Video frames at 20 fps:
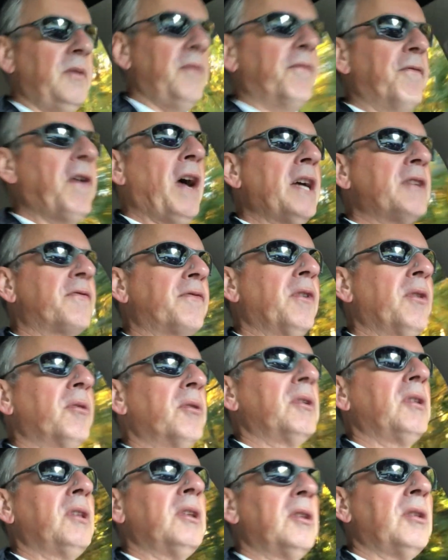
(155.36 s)
fast
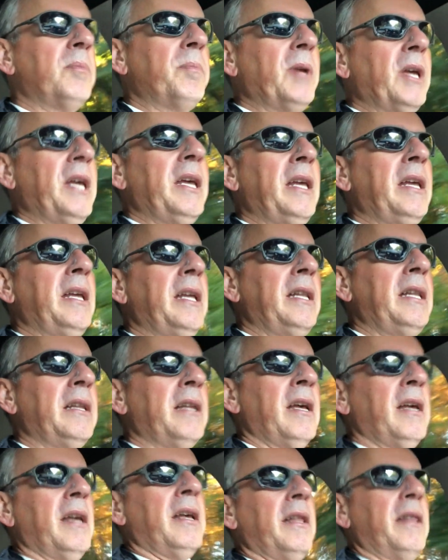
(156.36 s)
forward a little bit,
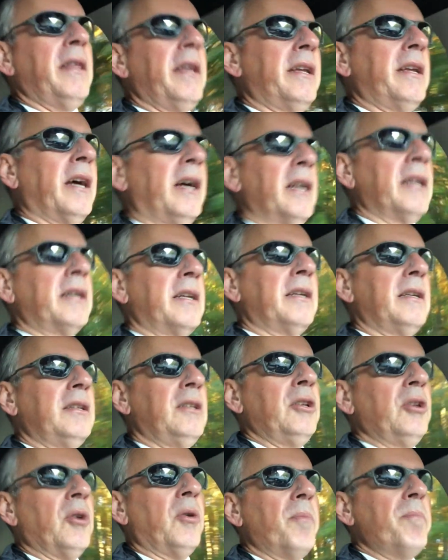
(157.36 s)
they kind of,
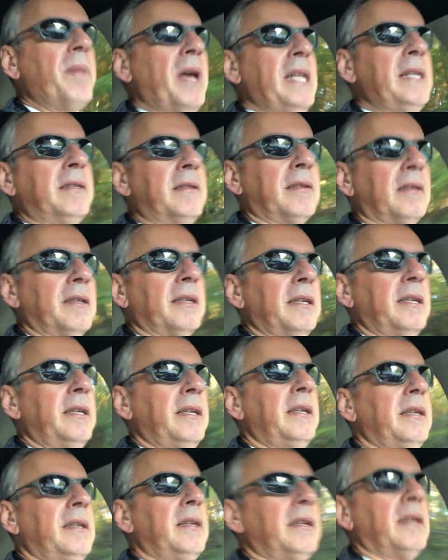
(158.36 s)

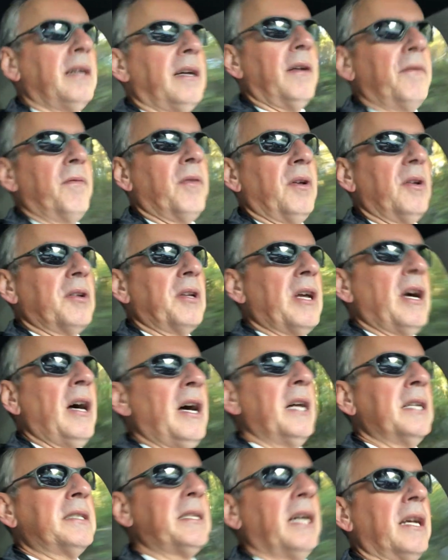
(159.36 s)
mentally, I felt
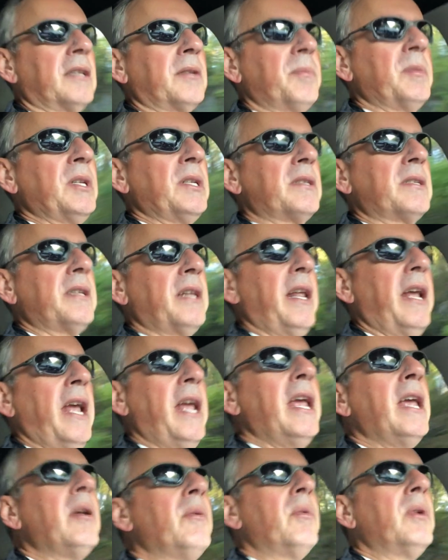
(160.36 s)
contacted me and said,
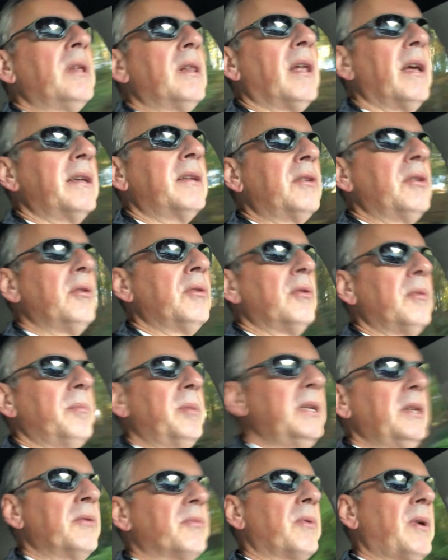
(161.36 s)
hey, we'd like you to
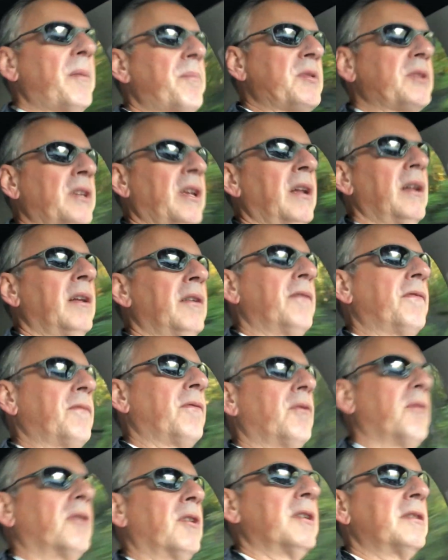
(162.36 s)
be a representative
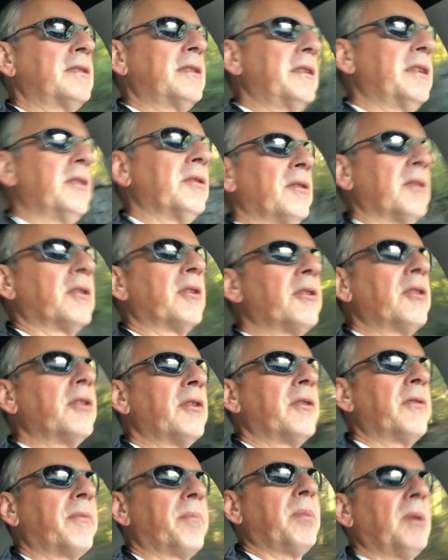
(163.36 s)
for us here on
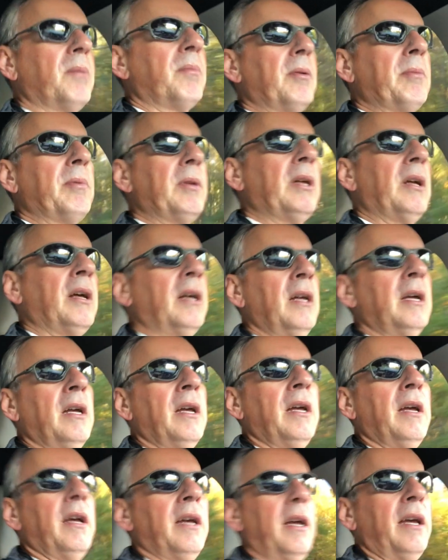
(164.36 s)
Earth, blah, blah, blah.
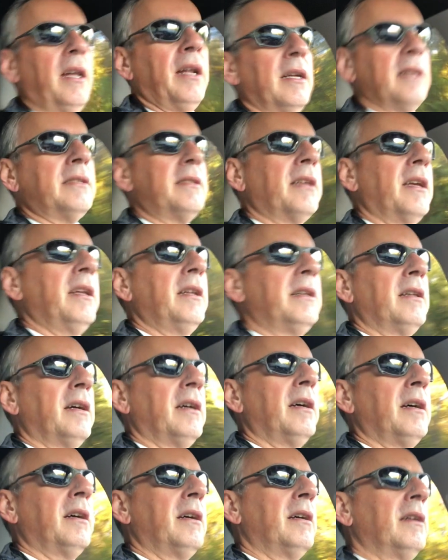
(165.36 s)
And I said,
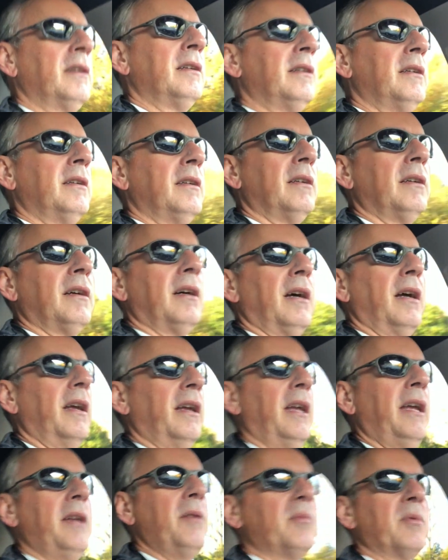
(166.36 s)
I
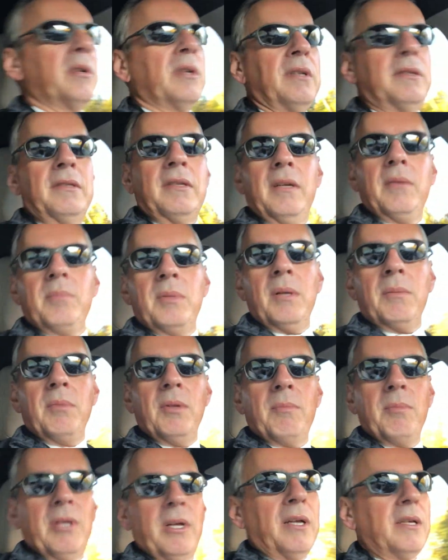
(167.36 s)
hate when I say blah, blah,
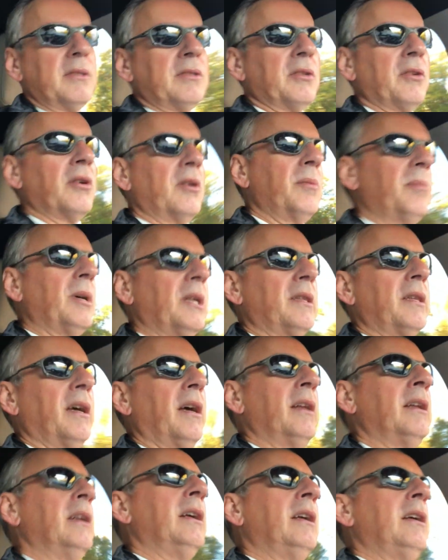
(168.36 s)
blah. Sorry about
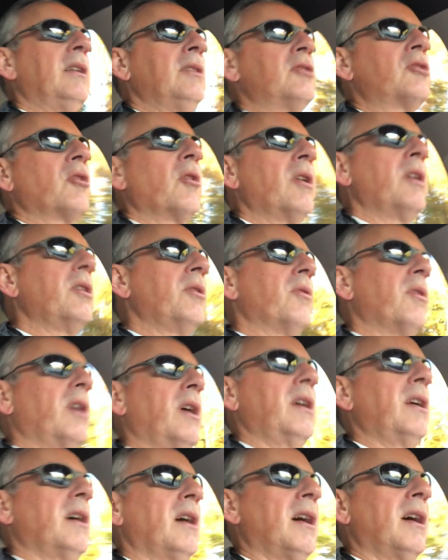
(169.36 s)
that. So
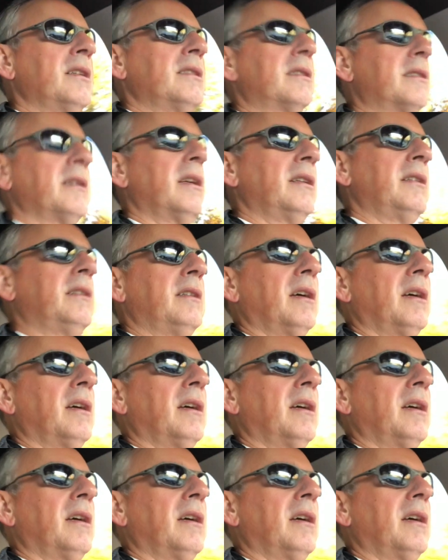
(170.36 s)
anyway, I said,